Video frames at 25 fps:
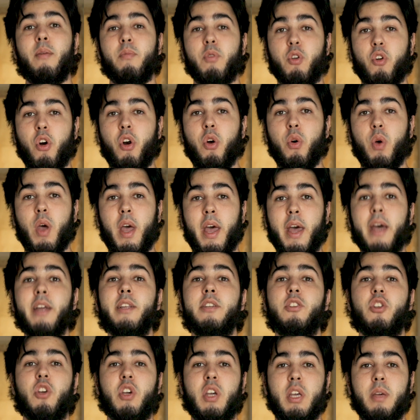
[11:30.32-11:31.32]
grow
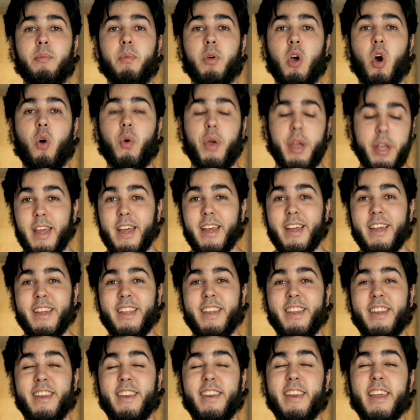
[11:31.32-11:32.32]
and to keep going.
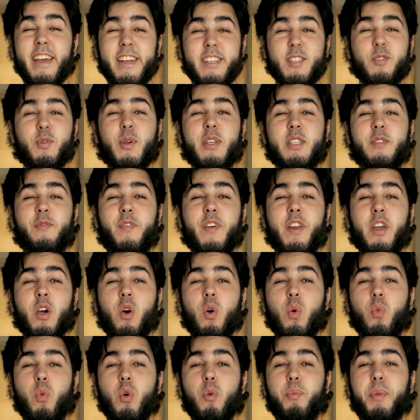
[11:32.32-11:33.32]
Next week's
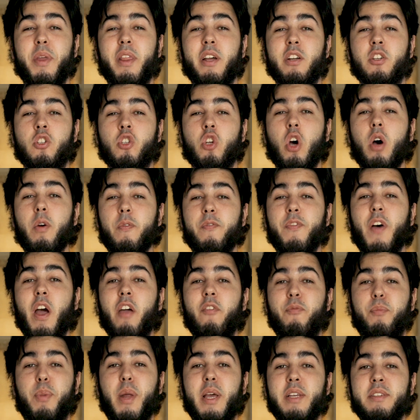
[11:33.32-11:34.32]
video will be the top
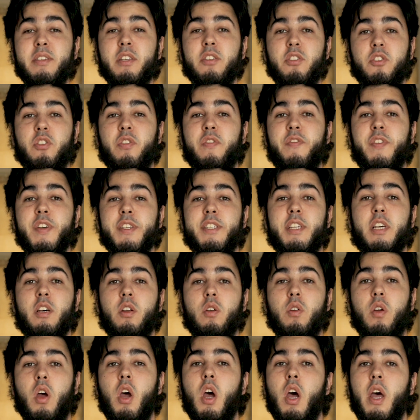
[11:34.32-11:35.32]
5 places to
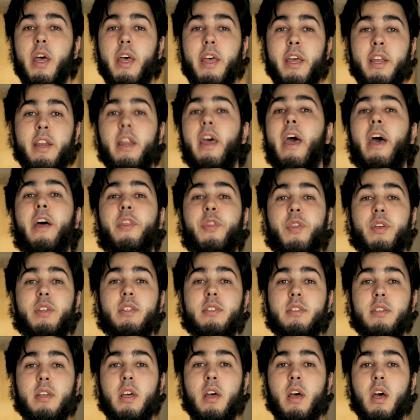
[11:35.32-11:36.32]
visit in
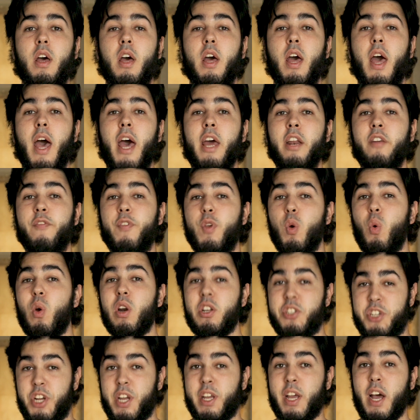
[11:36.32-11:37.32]
Athens. And if you
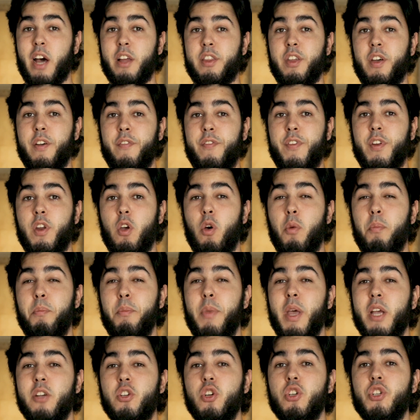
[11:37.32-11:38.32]
want to check out that video,
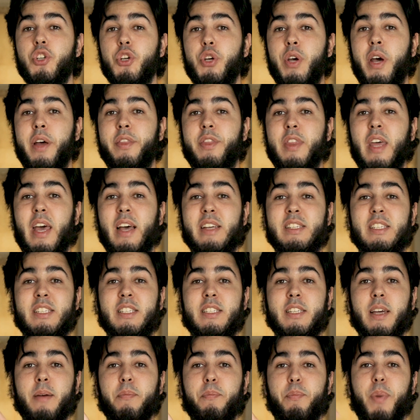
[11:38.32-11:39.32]
make sure to hit that
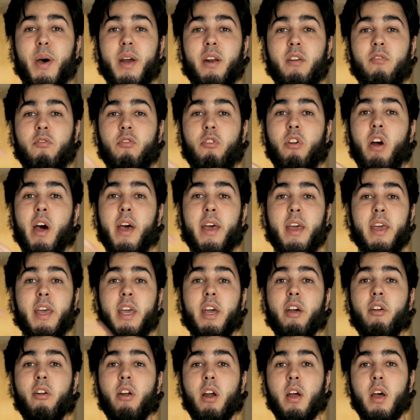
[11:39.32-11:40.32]
sub button right
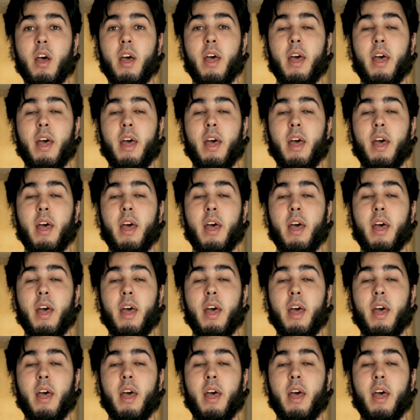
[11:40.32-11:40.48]
here.